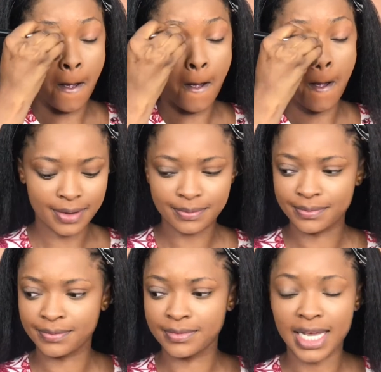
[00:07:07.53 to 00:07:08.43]
Okay,
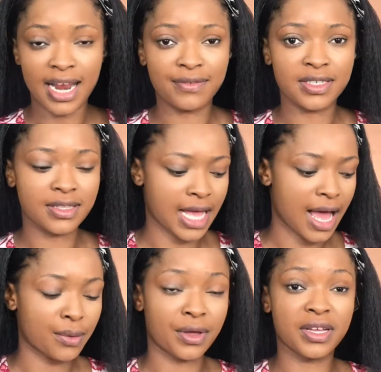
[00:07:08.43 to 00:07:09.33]
then after that
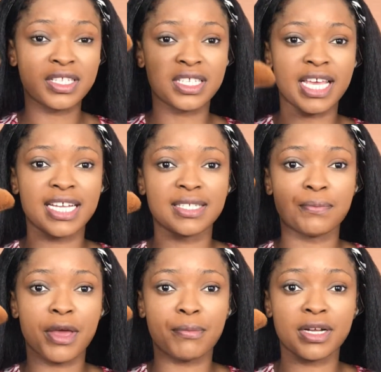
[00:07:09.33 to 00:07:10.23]
I'm going to get a
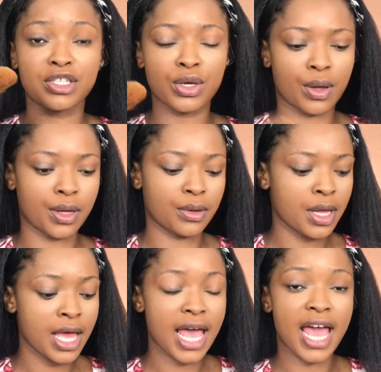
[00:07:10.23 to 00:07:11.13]
paper towel
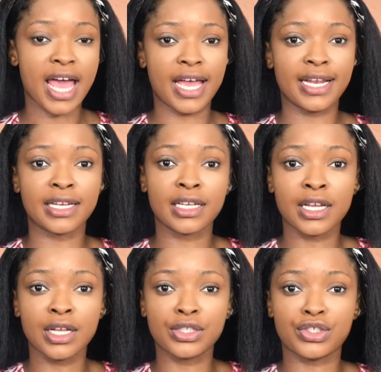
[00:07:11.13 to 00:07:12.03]
and
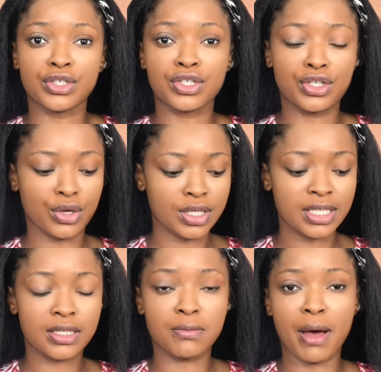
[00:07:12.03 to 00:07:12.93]
just
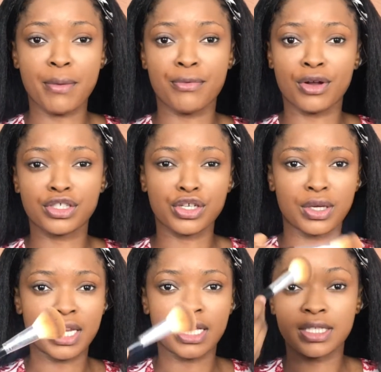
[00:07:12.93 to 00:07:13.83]
dust my brush
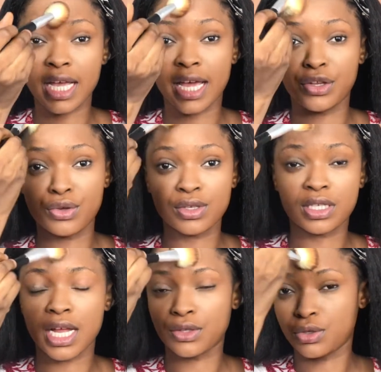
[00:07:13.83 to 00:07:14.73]
on it and use
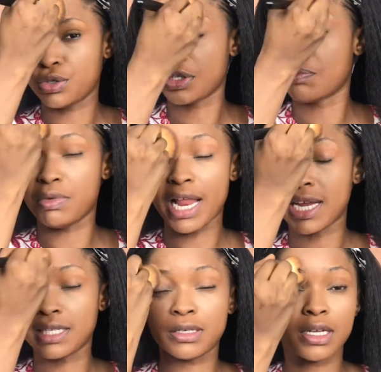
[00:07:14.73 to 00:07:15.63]
that to just
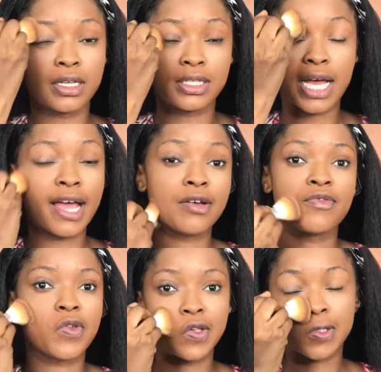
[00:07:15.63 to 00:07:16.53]
blend the entire
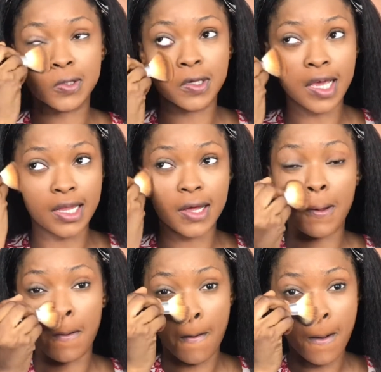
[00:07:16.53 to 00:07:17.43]
face together
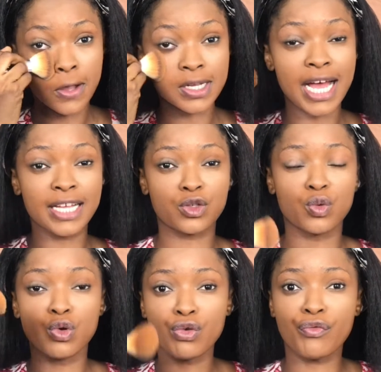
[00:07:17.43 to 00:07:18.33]
so that it will
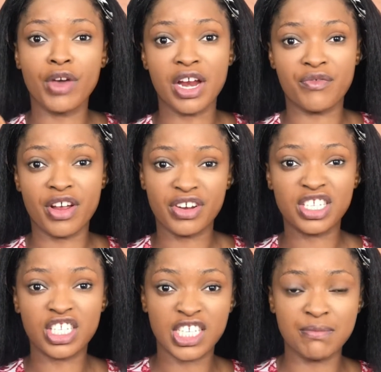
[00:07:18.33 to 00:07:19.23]
look very, very
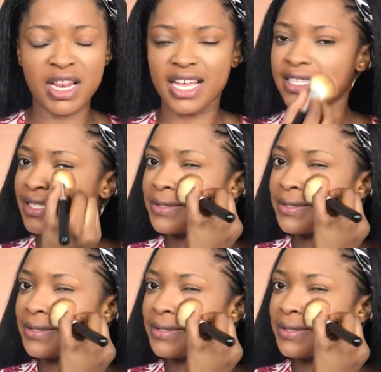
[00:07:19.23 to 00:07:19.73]
seamless.